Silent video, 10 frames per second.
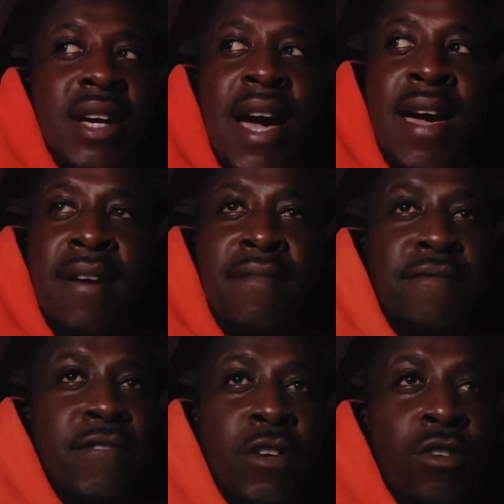I
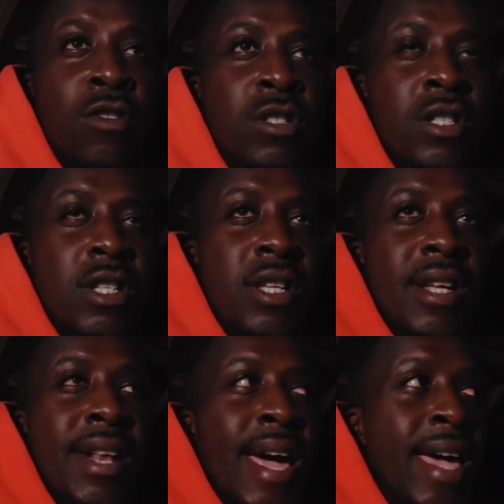feel
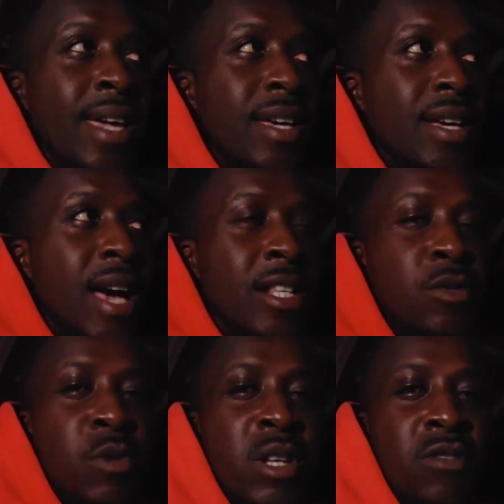like, I
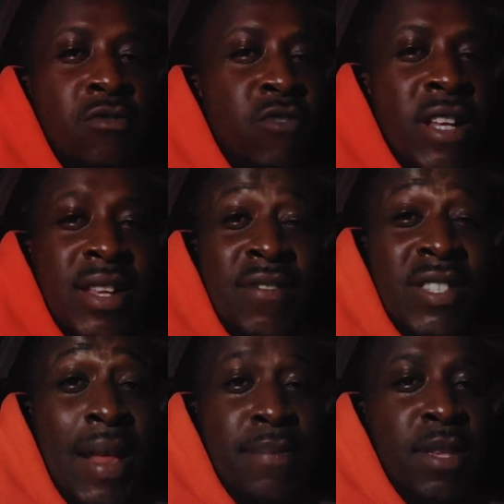just want to rest. I haven't
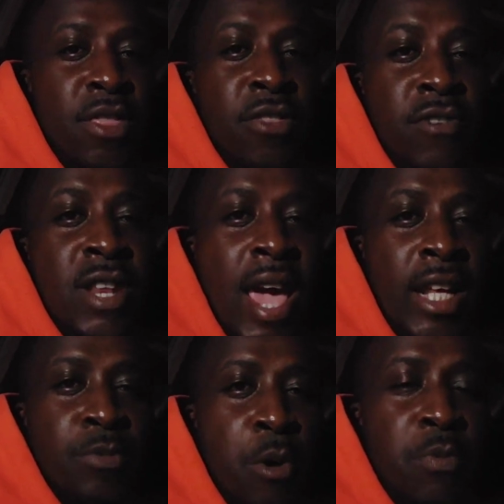slept in three
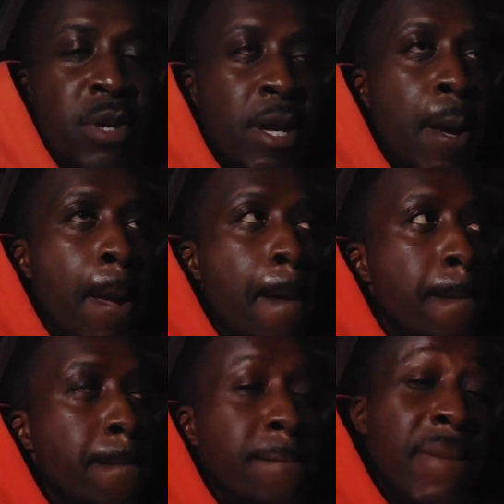days probably.
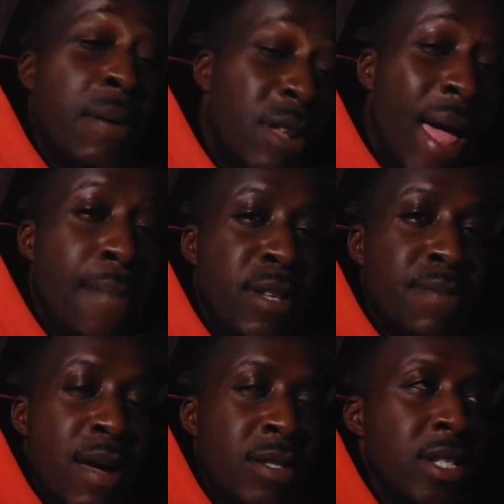But I'm going to climb this
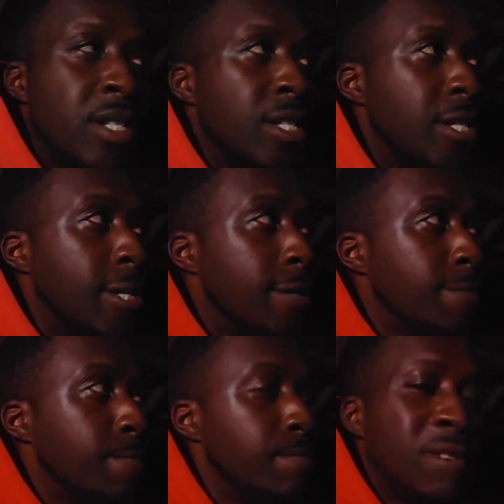mountain
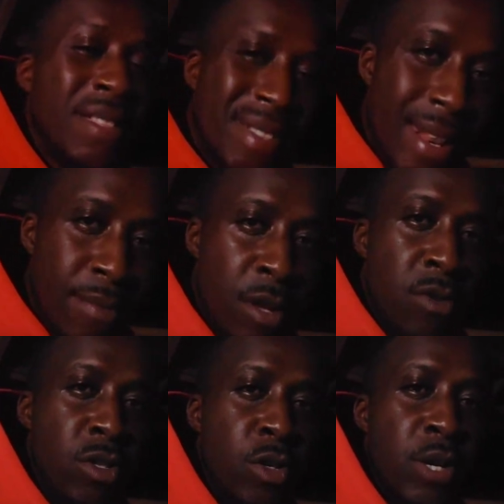because I said I'm going
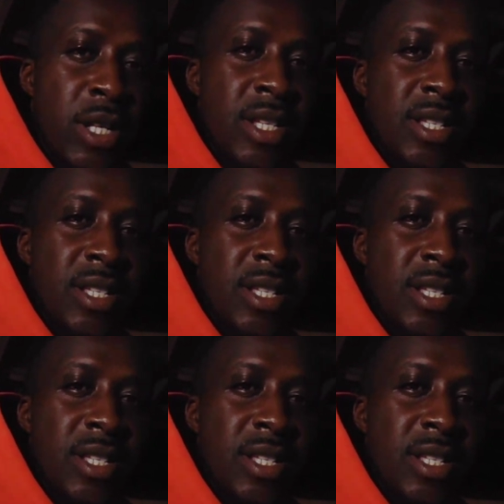to do it.